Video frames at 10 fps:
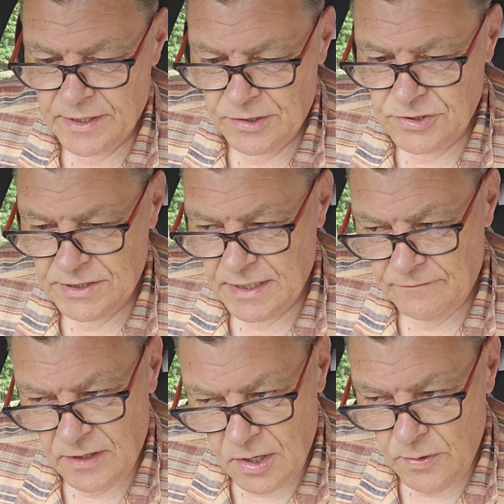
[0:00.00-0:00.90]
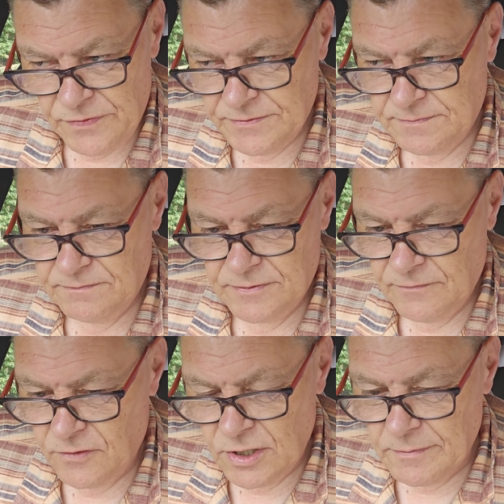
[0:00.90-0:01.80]
countries they've lowered the
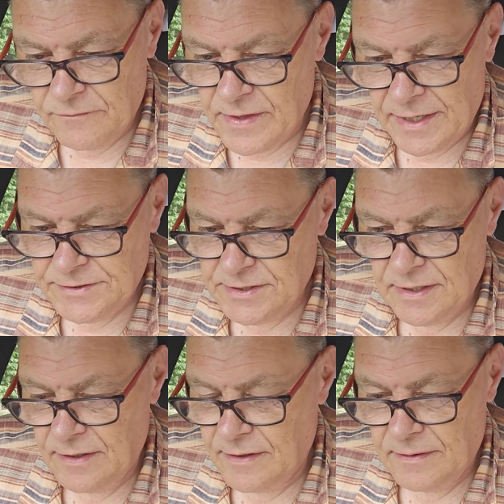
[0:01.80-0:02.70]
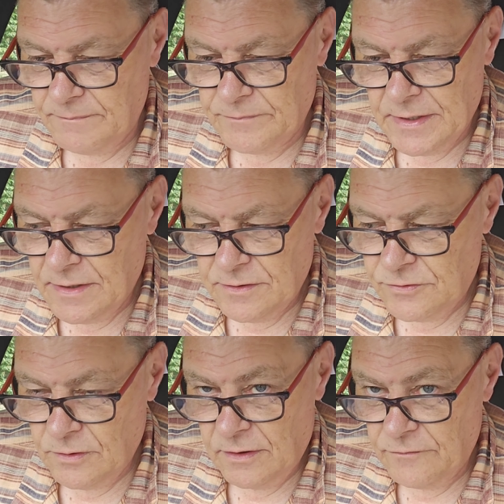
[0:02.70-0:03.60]
volume of that
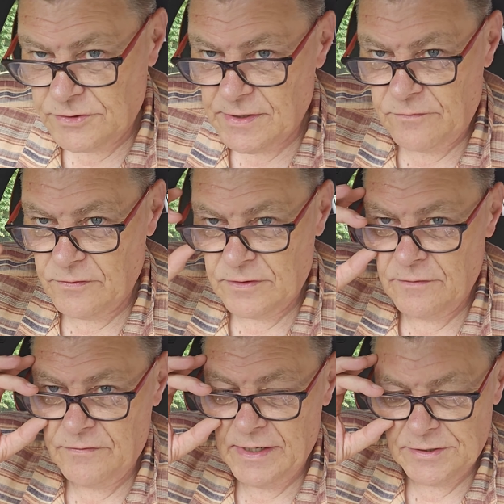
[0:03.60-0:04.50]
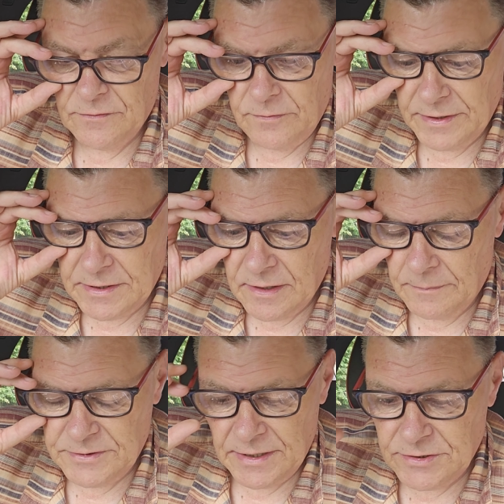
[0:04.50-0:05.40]
through over the air software
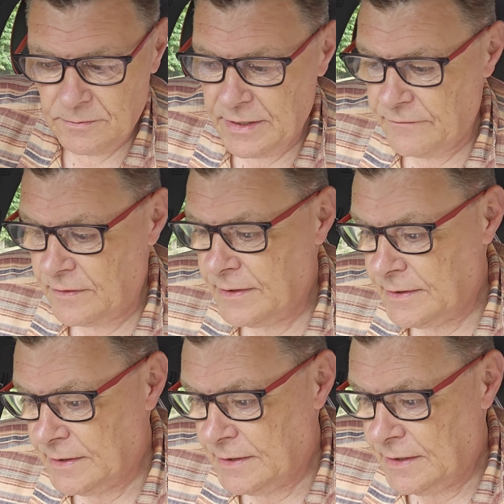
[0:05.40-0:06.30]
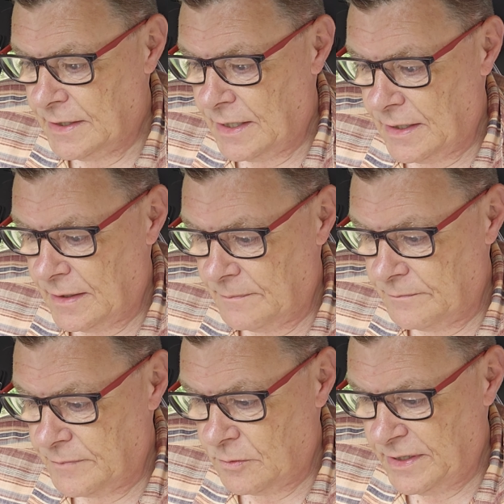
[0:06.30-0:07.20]
updates or whatever.
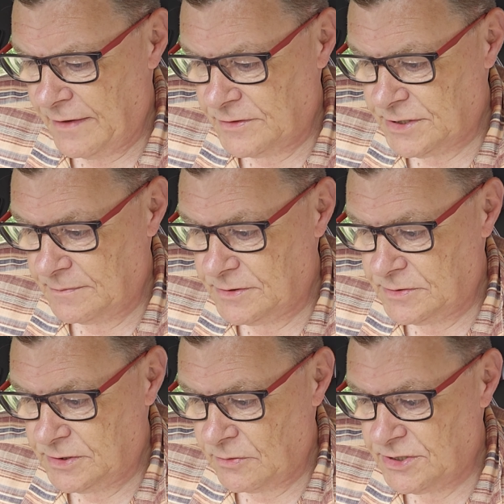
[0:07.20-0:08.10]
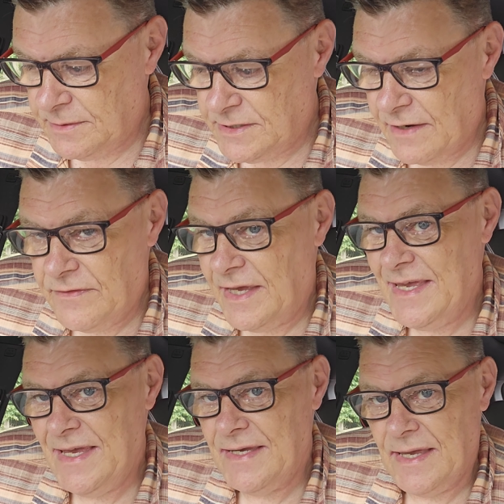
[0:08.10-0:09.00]
But we don't seem to have that
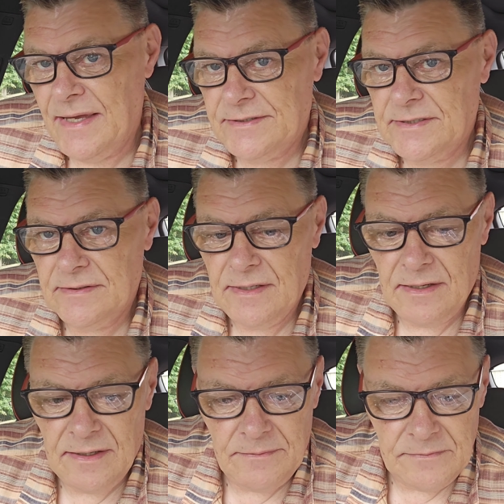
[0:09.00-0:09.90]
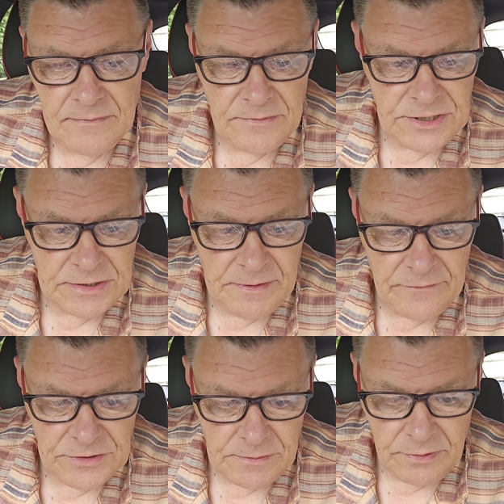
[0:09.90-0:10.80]
here yet, which is a bit
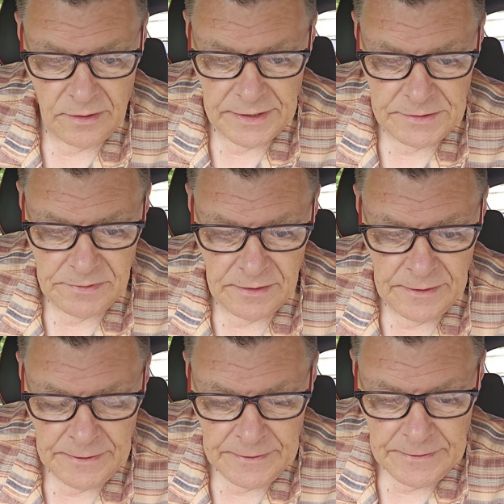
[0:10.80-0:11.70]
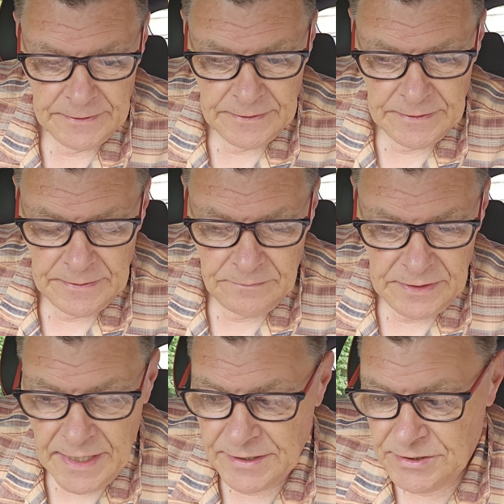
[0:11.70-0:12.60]
of a surprise. But
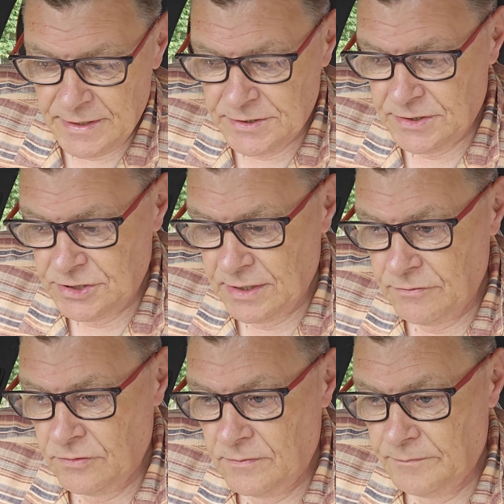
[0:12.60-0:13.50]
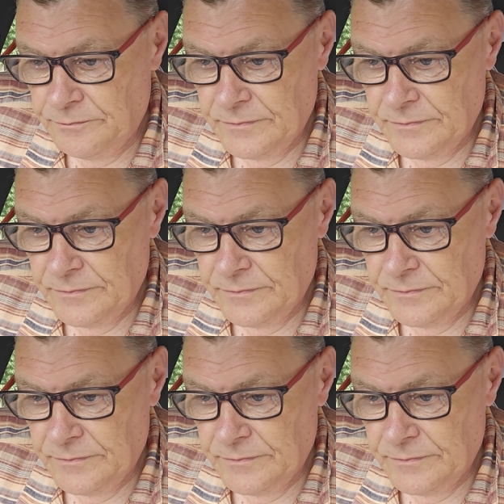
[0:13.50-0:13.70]
yeah, so that's the general